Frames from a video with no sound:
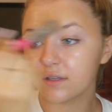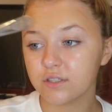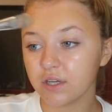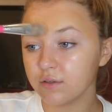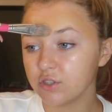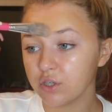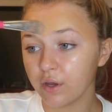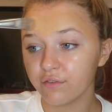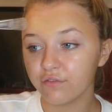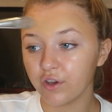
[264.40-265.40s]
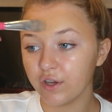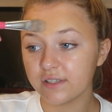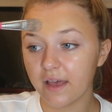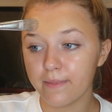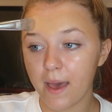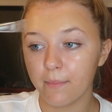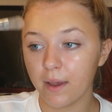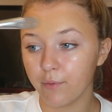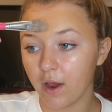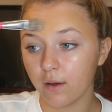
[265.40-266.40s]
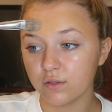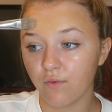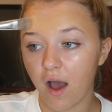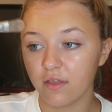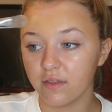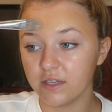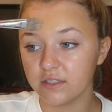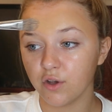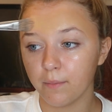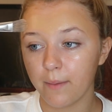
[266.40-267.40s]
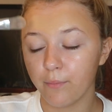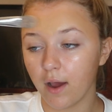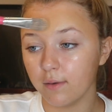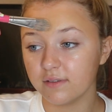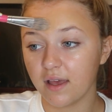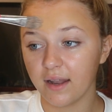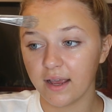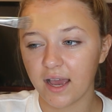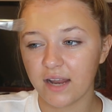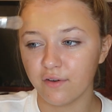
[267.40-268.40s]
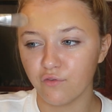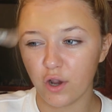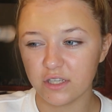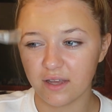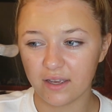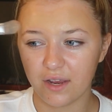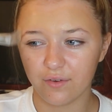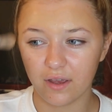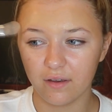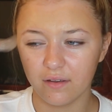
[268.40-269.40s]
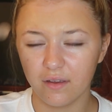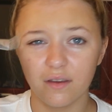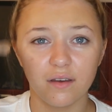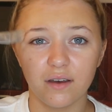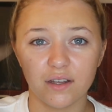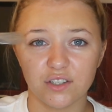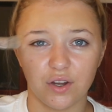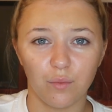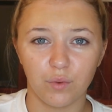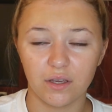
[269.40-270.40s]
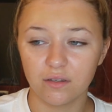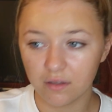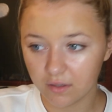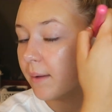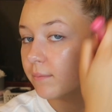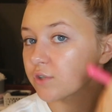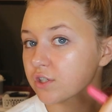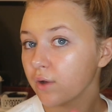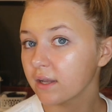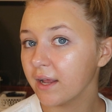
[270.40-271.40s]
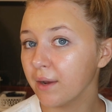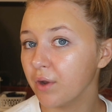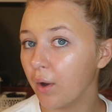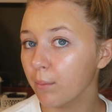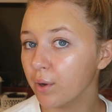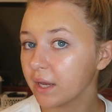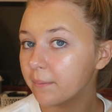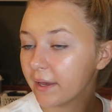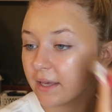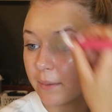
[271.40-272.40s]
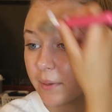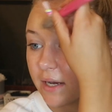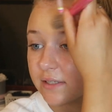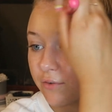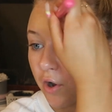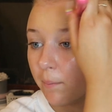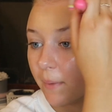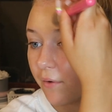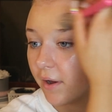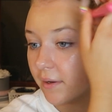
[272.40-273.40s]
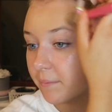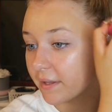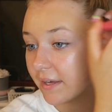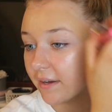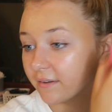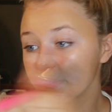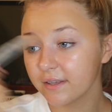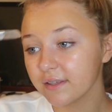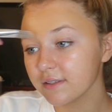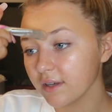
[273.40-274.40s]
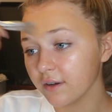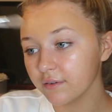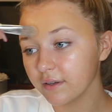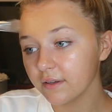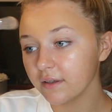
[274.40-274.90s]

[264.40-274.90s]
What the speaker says: to do it first and then my brows, rather than doing my brows and then like kind of avoiding that area. I don't know, I'm weird. I'm just, thought I'd let you know, I'm looking by here because I've got a mirror by there, so